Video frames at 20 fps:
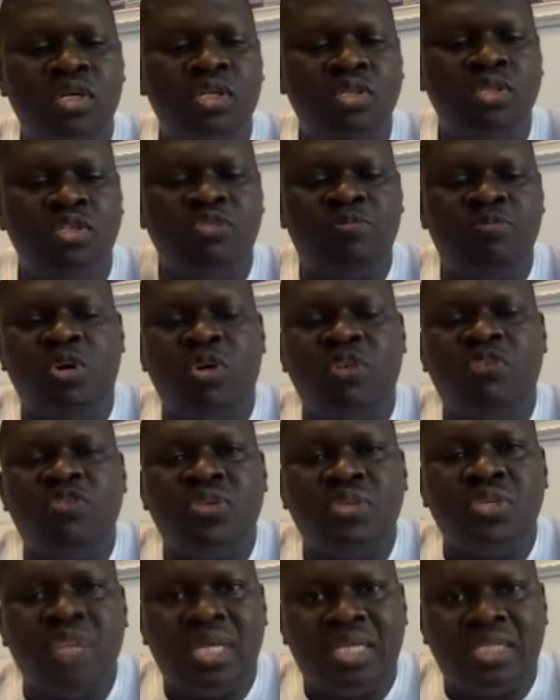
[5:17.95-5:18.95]
You've
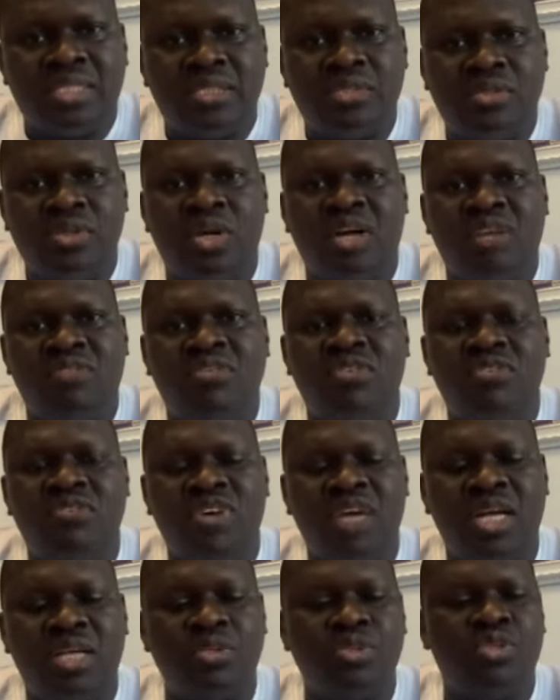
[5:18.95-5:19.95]
proven that you have a
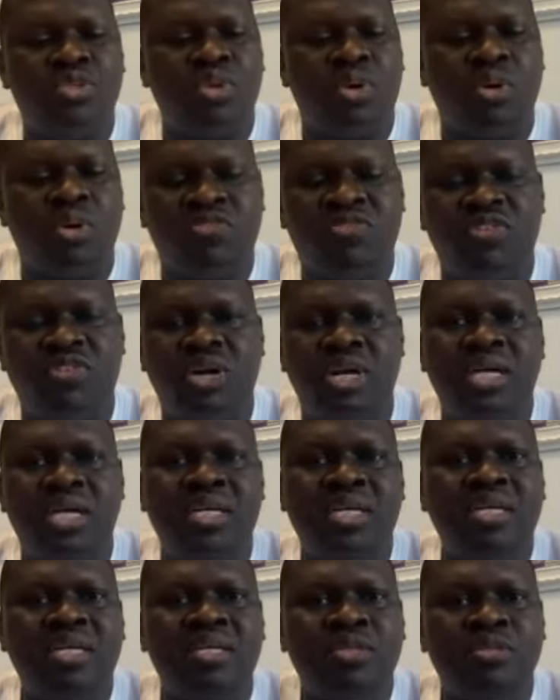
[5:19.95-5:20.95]
value to offer.
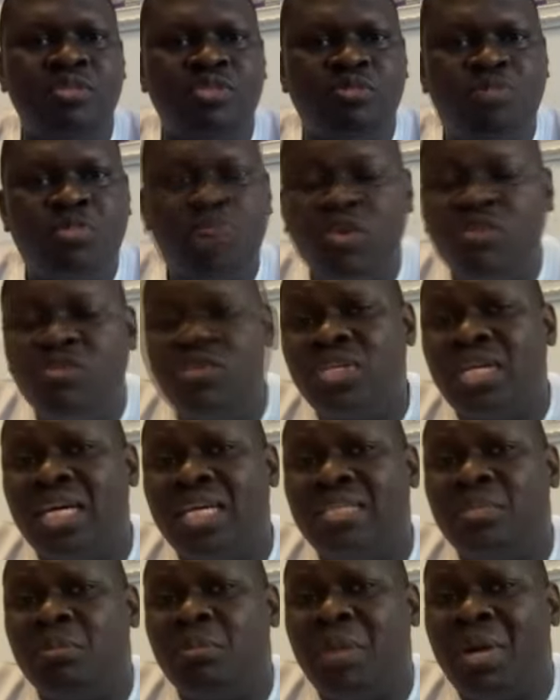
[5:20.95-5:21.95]
You've proven that
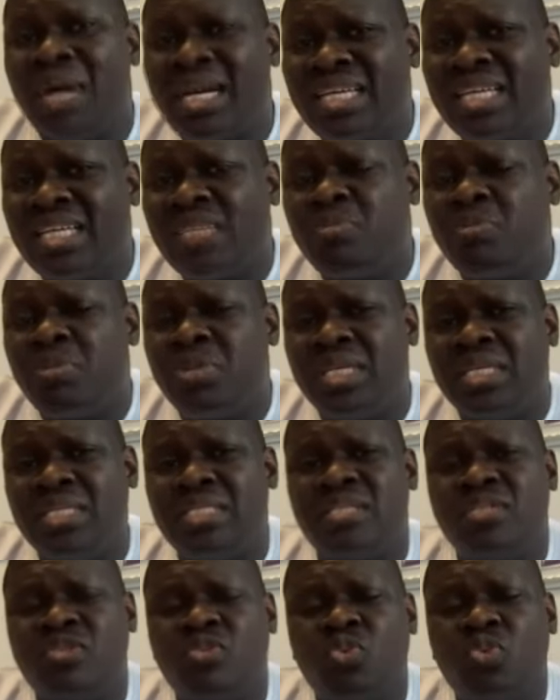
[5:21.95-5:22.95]
the marketplace
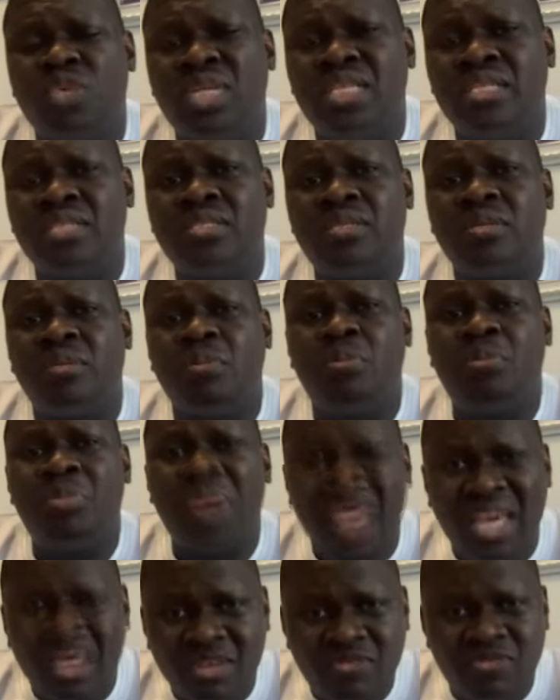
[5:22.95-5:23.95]
is willing to
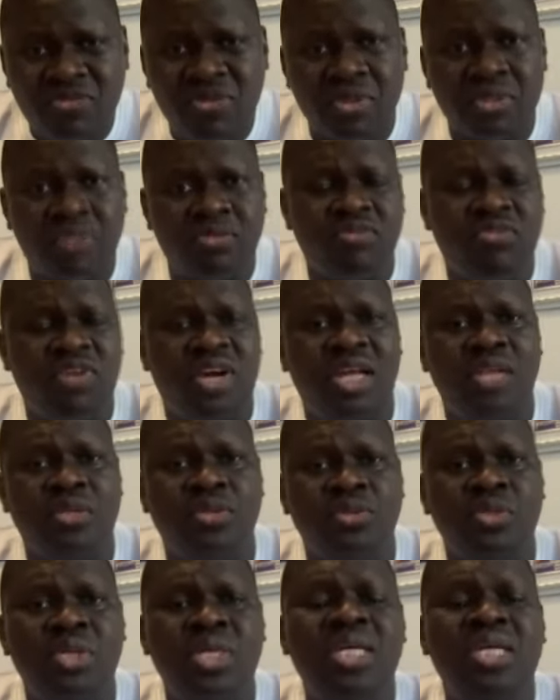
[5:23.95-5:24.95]
pay for the
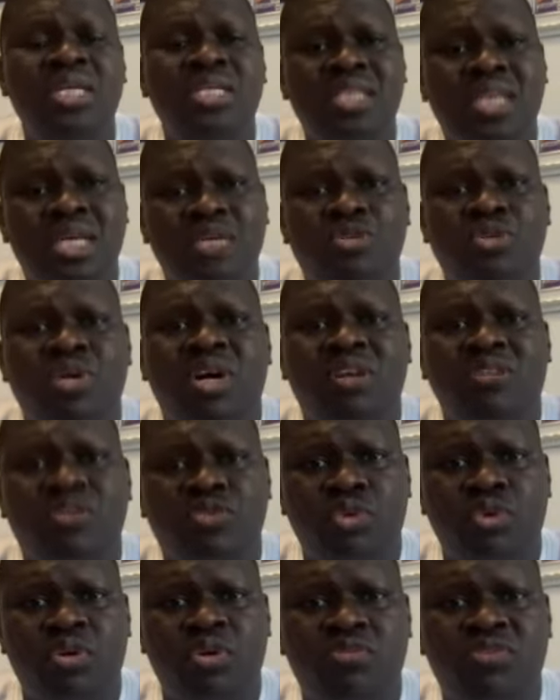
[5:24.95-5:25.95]
value that you have
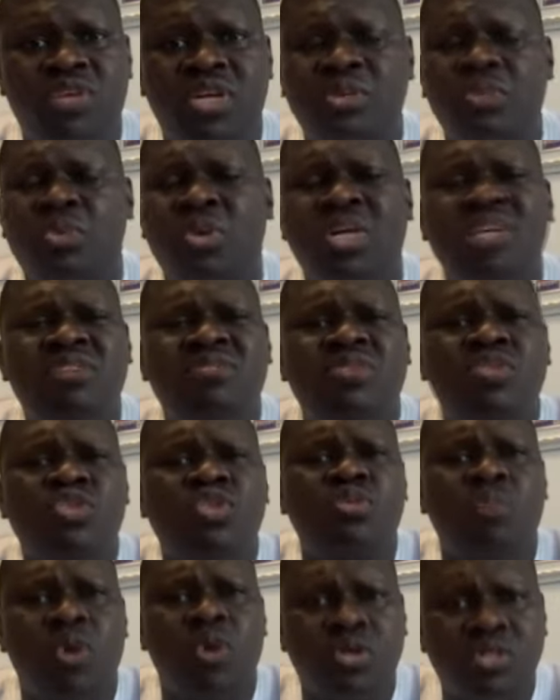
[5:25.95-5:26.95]
to offer in whatever
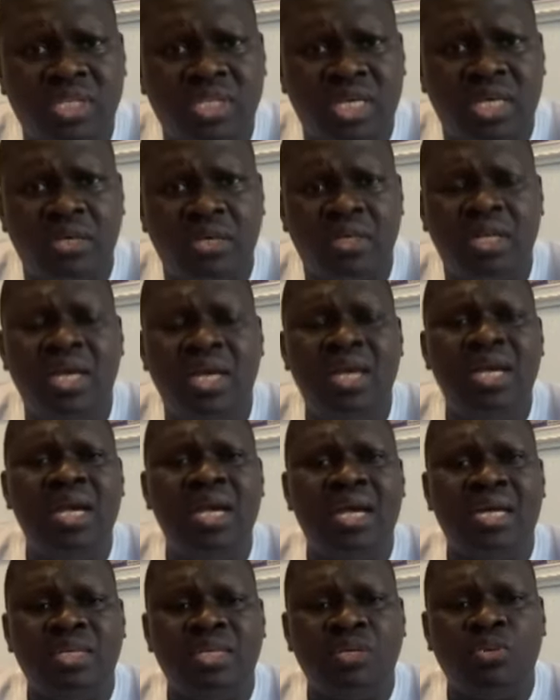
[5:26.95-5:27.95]
small scale.
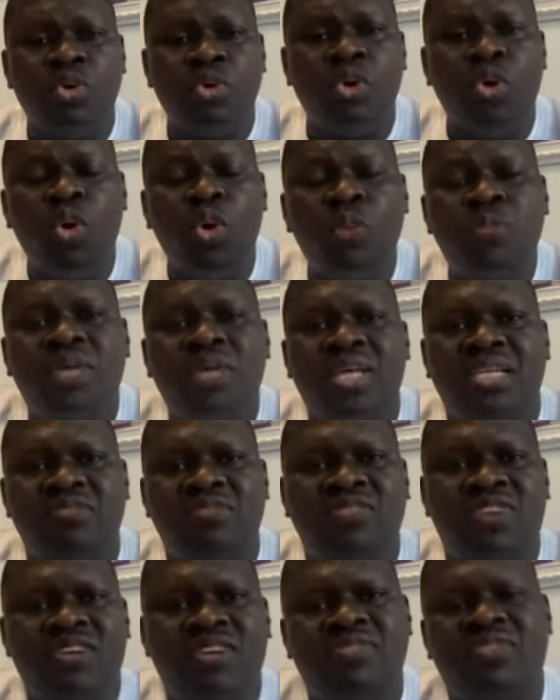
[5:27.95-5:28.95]
And then we hope that the
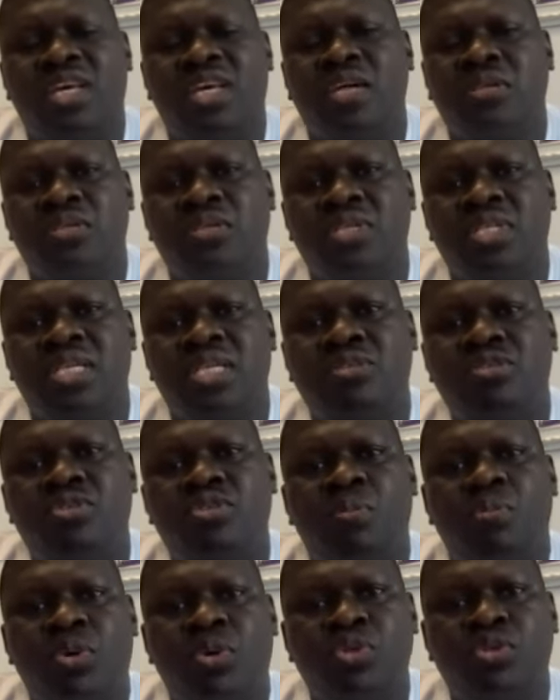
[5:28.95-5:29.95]
5,000 then
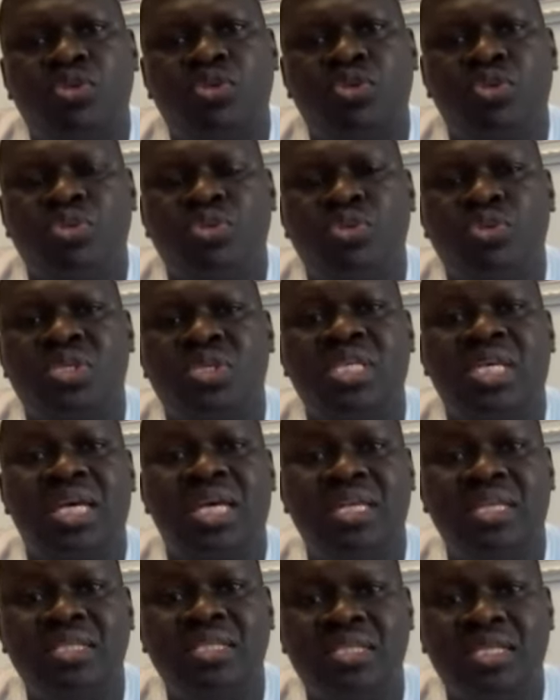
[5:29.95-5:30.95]
supports you to
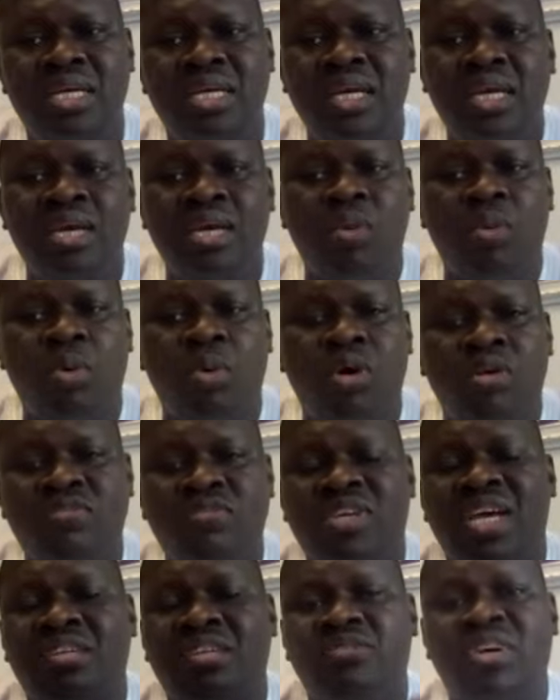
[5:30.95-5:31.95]
scale it. One of
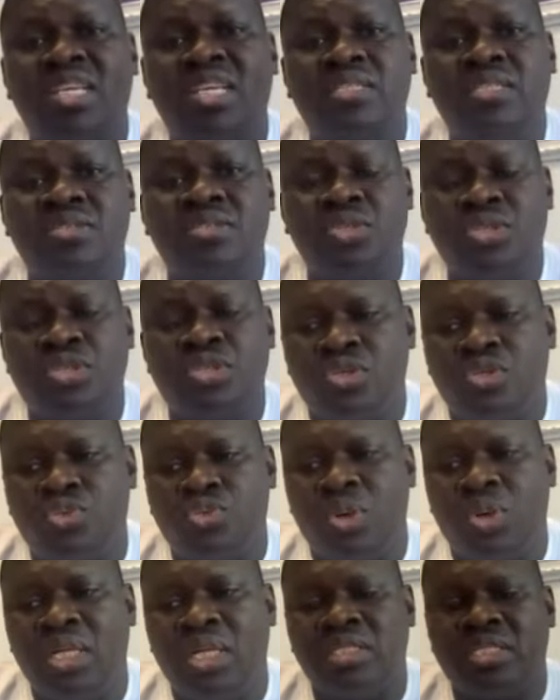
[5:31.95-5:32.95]
the advantages as
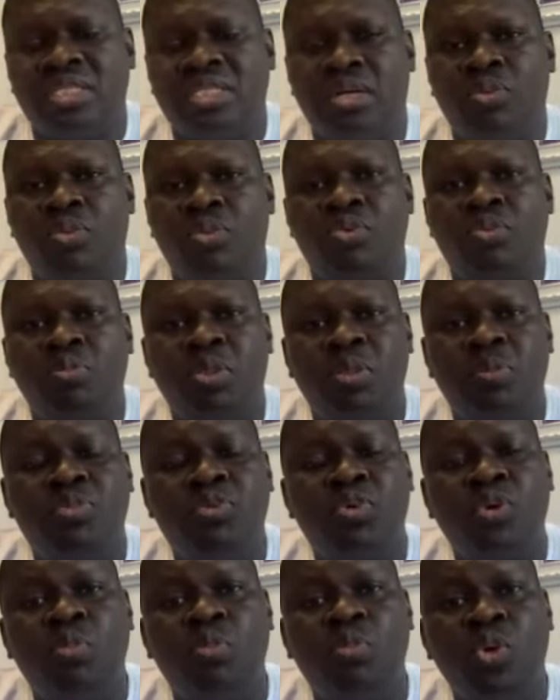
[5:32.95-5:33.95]
well is that we'll be
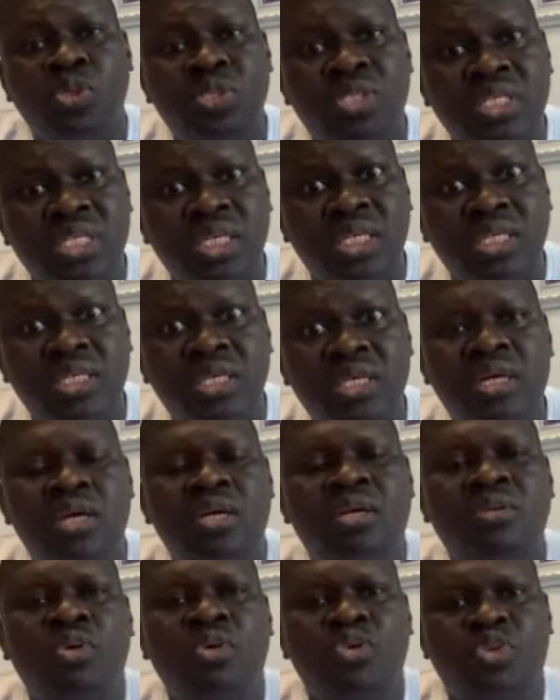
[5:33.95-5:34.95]
promoting
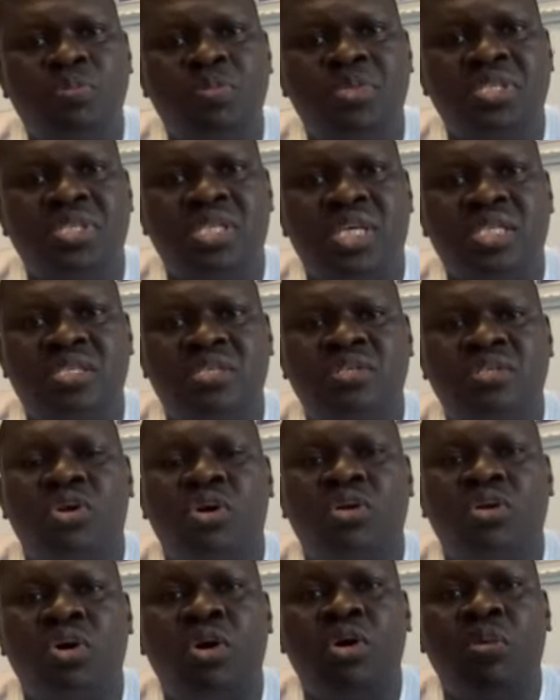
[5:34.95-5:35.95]
those businesses
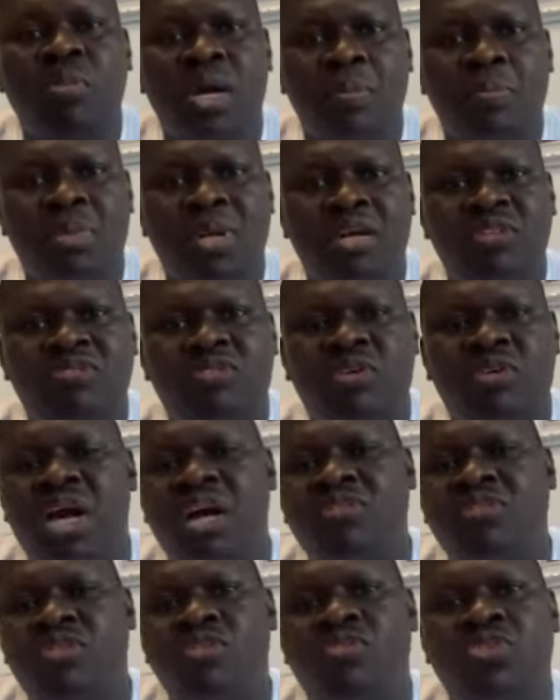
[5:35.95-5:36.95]
on all my platforms. I
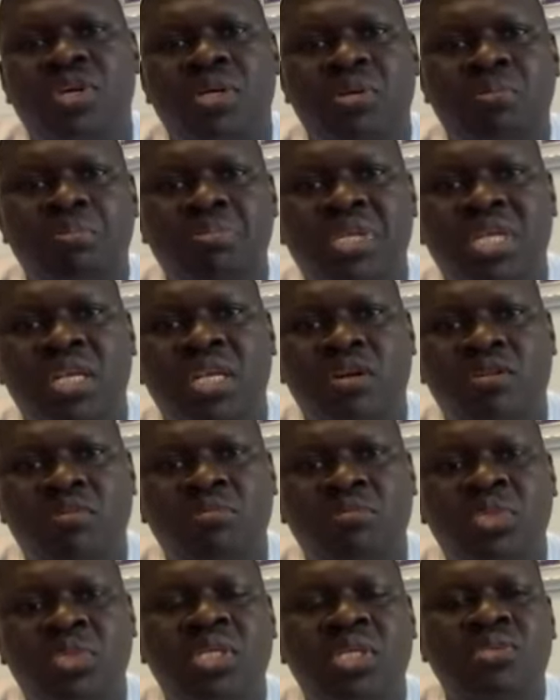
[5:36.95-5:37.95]
have over 1
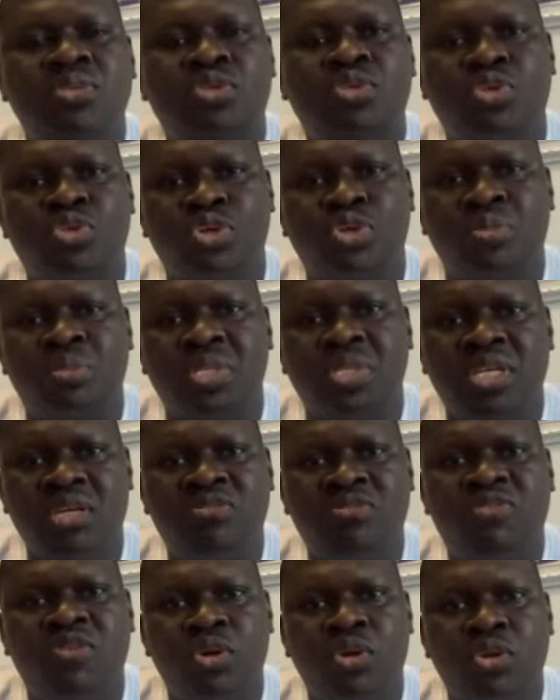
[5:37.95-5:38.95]
million social media
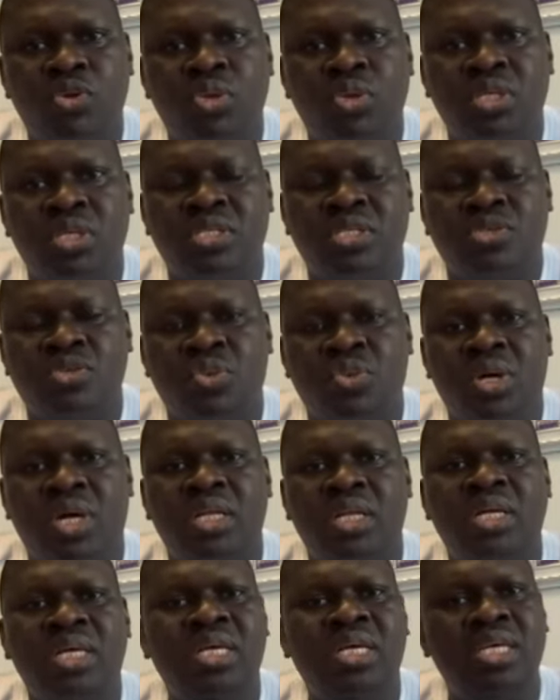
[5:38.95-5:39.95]
followers as
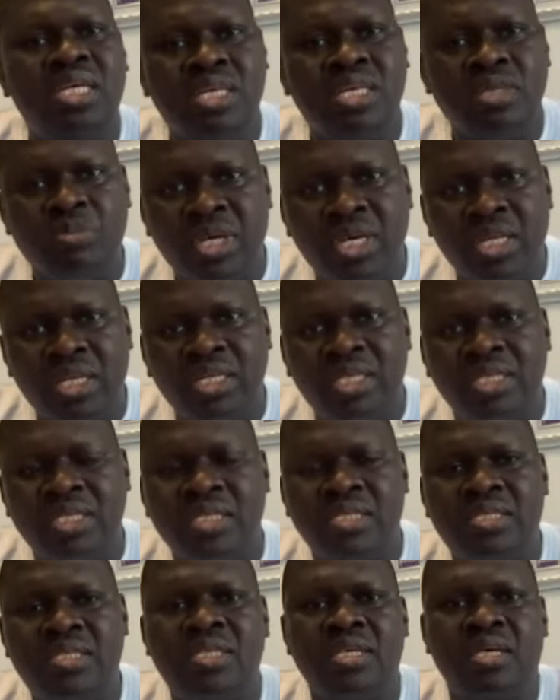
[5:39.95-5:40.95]
well, email
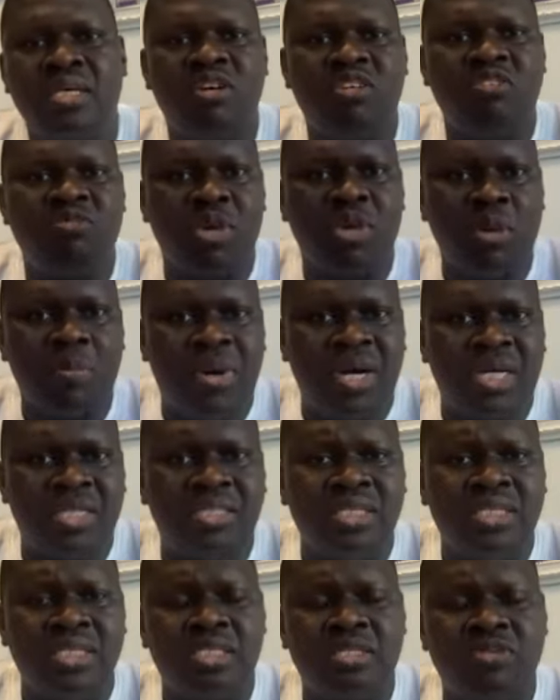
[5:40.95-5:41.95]
list, a lot of my
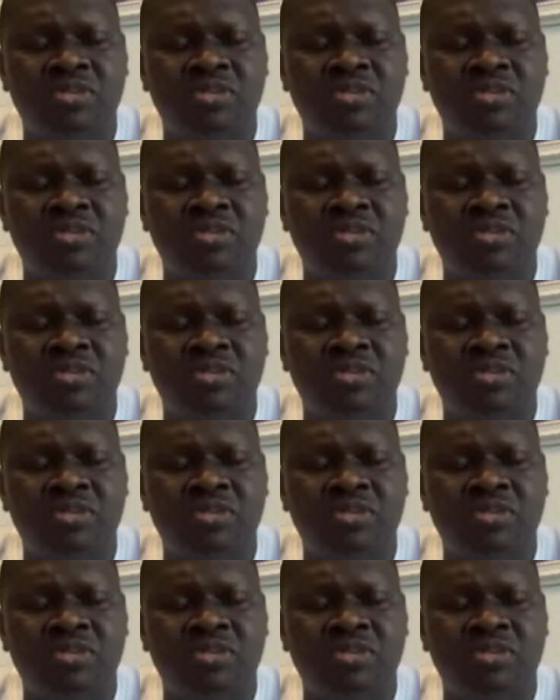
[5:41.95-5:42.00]
partners.